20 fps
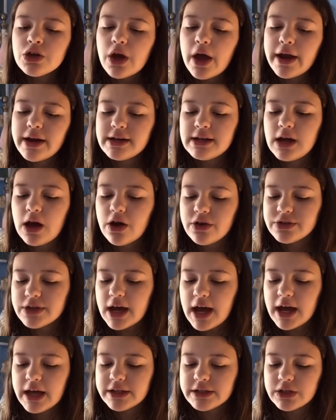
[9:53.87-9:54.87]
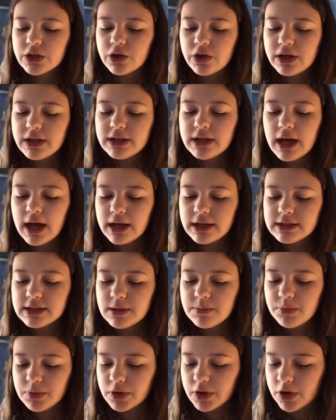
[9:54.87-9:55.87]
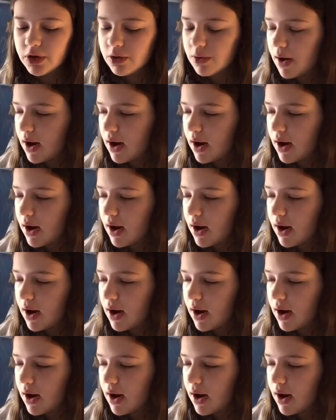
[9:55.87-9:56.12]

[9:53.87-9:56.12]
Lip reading: And it also has green and a blue,